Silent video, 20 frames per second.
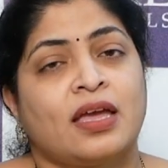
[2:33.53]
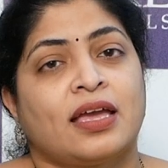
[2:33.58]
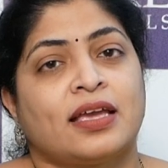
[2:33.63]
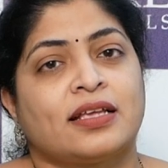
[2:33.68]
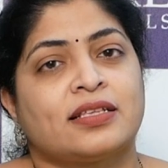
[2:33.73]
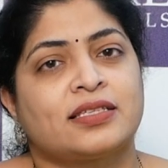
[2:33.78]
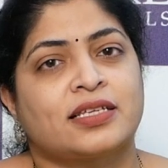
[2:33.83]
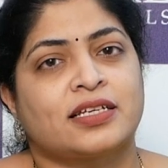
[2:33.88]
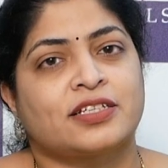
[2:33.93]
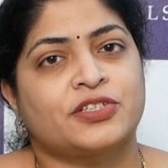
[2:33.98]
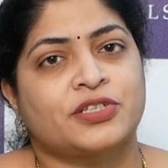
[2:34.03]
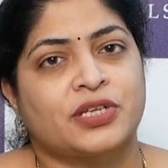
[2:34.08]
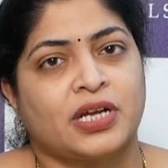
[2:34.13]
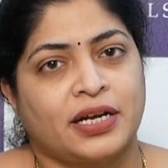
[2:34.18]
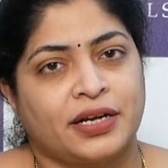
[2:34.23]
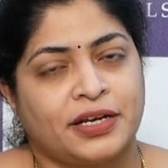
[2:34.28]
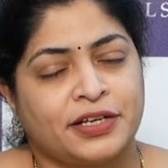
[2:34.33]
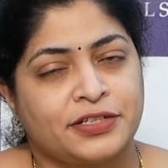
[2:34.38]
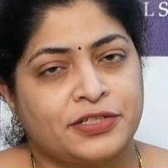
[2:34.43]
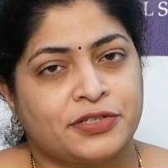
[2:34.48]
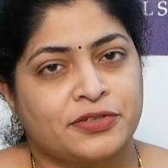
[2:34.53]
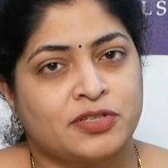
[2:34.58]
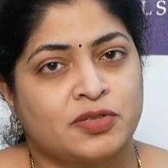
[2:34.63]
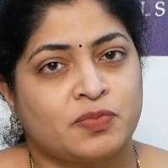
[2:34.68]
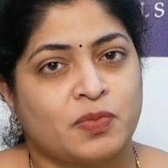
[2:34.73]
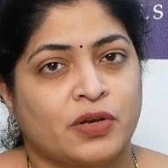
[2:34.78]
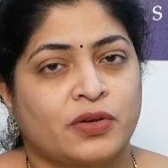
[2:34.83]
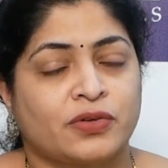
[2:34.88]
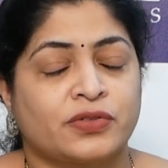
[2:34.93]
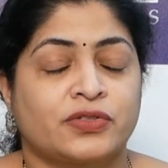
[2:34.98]
In such conditions,
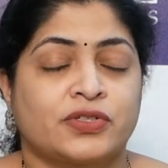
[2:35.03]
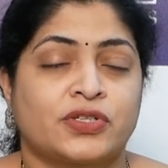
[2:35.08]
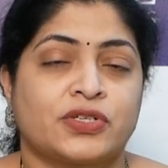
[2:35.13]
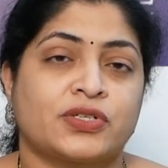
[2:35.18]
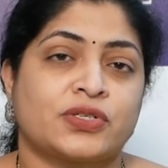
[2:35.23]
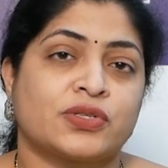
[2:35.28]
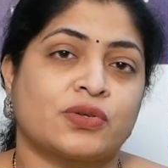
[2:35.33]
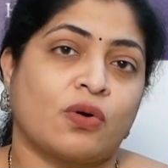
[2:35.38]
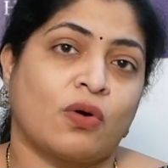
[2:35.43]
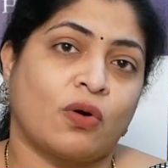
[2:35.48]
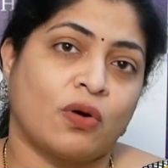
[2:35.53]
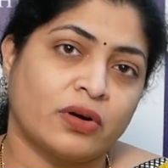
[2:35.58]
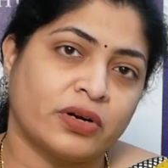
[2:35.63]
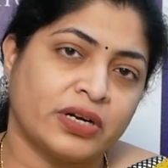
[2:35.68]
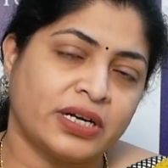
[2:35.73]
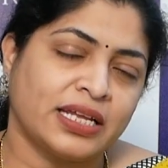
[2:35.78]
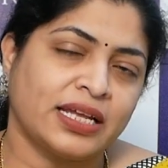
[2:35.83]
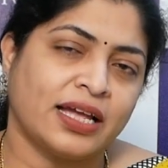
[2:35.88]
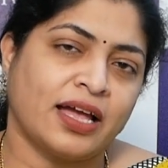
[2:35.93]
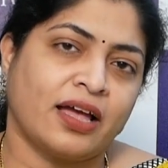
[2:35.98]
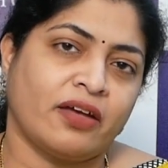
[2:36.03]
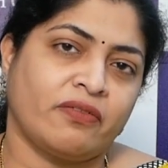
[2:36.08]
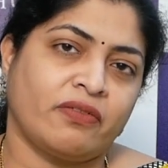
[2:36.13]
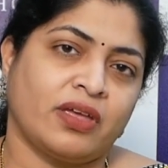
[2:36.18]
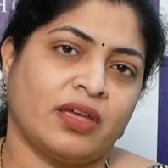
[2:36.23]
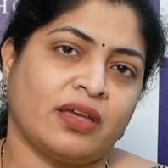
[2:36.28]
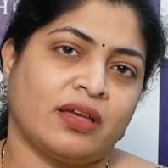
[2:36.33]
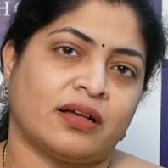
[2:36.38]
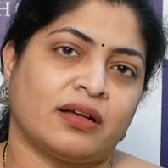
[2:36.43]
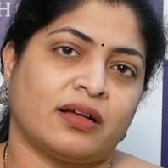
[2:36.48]
because she is already
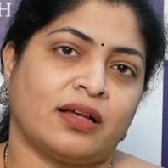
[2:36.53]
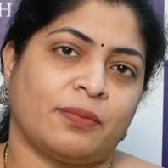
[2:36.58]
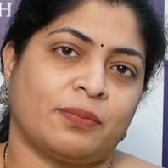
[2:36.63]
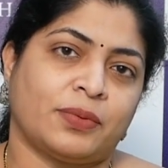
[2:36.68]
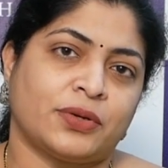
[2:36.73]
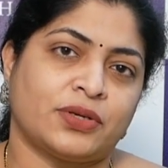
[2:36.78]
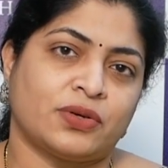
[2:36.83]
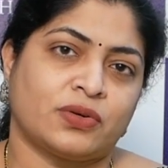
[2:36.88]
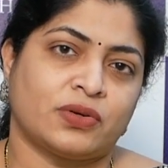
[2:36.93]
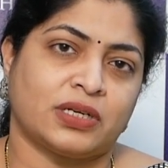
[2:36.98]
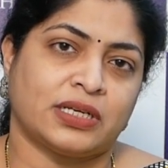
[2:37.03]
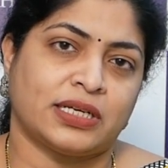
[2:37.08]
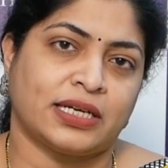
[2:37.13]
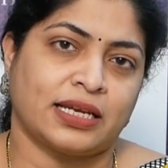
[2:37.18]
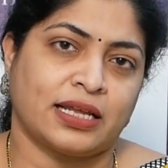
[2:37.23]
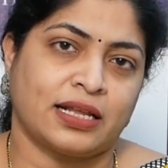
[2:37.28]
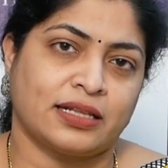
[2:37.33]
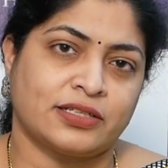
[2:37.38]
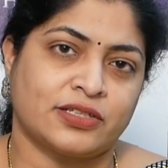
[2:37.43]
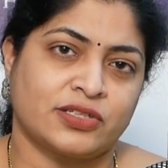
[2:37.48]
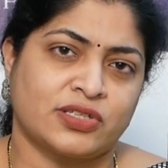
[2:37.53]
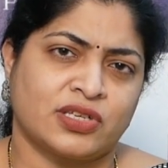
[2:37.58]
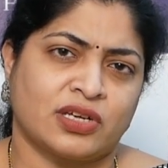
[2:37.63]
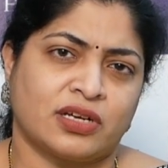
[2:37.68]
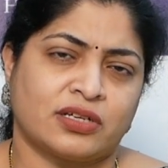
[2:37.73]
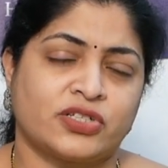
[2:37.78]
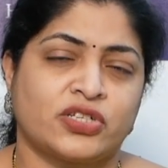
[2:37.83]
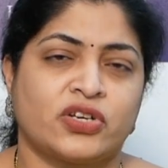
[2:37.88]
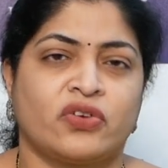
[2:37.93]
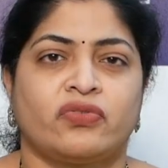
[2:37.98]
having epidural
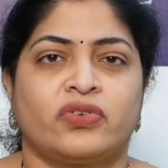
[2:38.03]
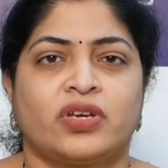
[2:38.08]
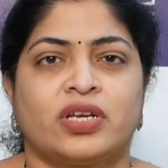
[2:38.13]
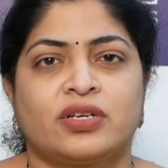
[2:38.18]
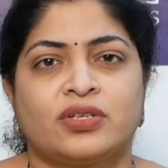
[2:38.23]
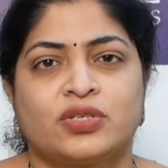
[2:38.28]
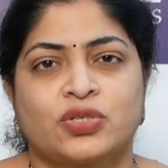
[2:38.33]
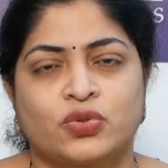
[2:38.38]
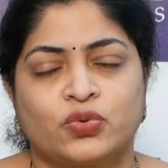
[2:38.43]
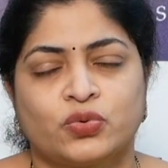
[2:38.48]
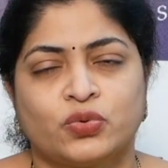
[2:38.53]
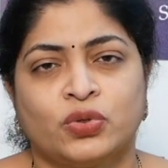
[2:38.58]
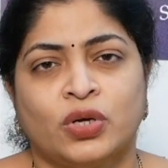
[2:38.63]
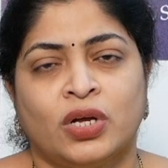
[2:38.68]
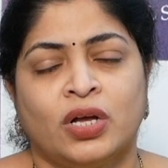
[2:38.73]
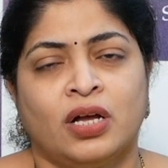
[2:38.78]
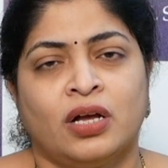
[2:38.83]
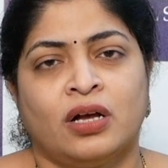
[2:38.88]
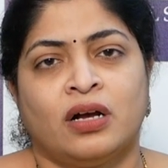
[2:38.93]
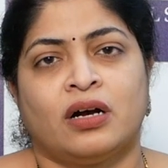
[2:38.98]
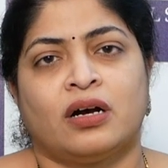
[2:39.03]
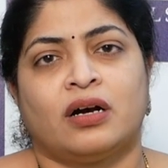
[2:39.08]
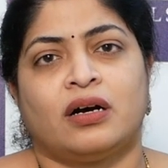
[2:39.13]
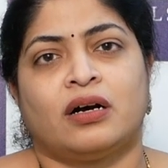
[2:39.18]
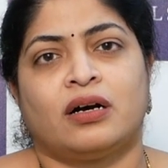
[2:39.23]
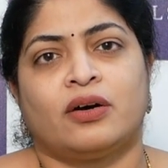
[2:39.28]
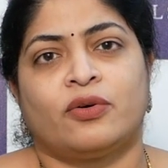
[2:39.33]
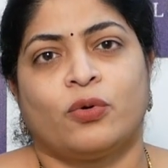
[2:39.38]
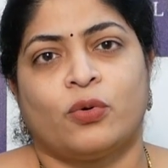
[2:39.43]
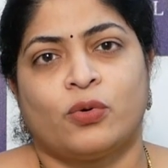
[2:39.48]
analgesia, shifting to
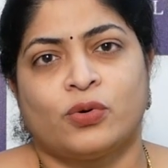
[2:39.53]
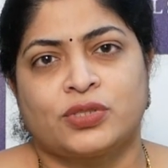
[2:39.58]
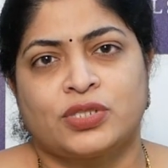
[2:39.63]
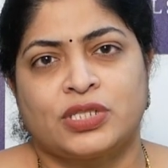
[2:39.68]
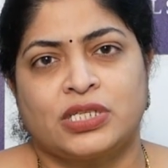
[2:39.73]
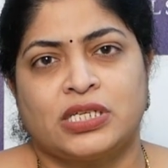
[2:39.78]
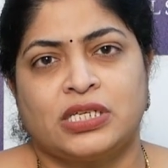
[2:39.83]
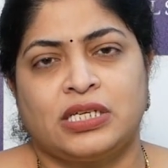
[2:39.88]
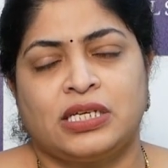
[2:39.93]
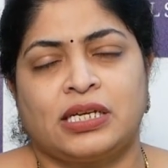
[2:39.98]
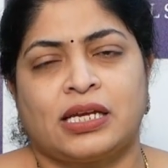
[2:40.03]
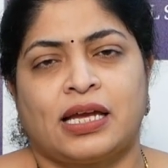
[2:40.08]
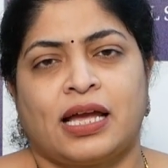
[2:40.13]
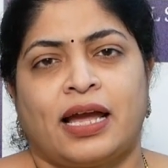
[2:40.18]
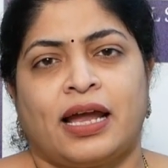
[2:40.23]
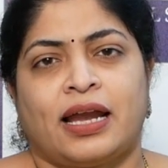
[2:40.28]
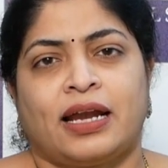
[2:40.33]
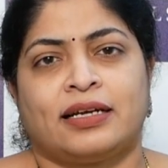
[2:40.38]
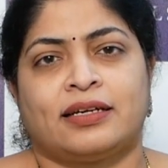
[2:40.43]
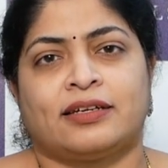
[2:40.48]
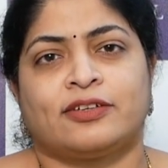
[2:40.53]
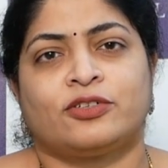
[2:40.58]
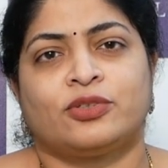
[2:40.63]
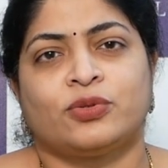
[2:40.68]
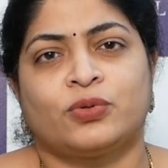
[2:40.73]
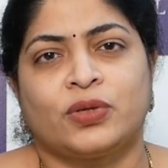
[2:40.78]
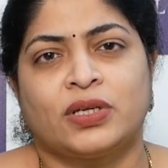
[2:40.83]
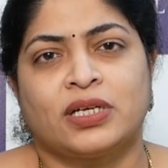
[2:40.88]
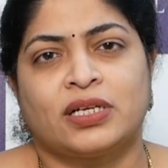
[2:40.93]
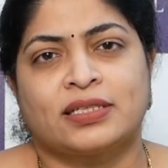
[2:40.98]
OT and
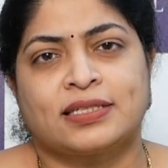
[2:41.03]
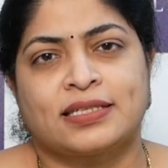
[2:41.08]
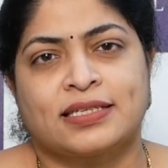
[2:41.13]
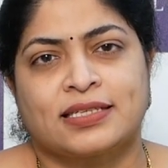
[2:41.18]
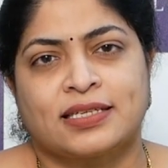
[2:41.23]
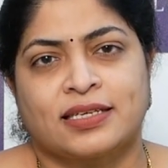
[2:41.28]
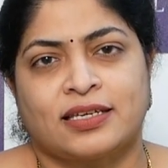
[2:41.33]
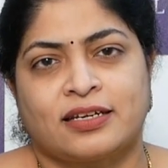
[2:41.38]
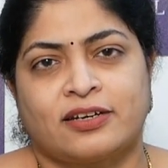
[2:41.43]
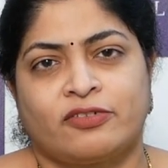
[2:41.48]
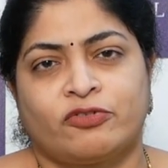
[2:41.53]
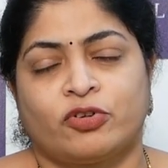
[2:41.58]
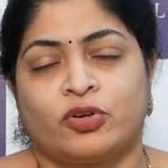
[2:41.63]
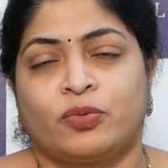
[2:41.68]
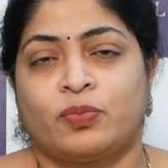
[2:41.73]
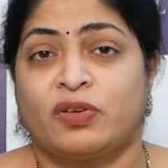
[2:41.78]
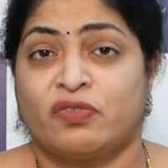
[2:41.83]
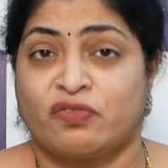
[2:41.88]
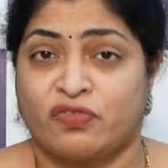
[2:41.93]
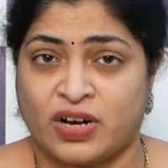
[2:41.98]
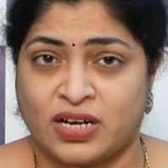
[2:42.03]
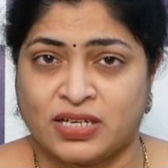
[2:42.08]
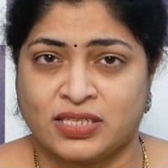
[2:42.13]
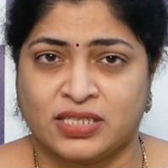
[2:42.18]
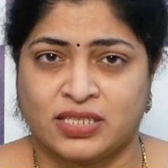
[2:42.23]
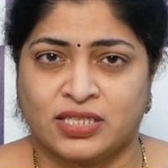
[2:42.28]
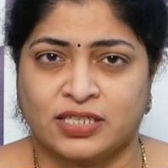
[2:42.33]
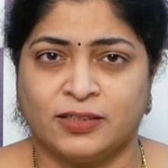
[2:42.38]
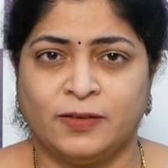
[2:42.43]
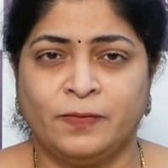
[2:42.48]
doing a cesarean would be
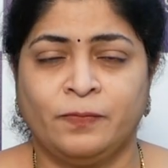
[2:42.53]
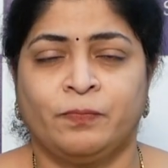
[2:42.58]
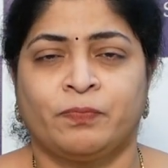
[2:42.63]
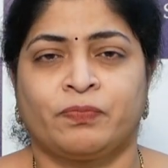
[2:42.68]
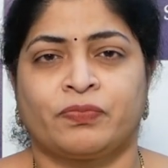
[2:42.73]
faster.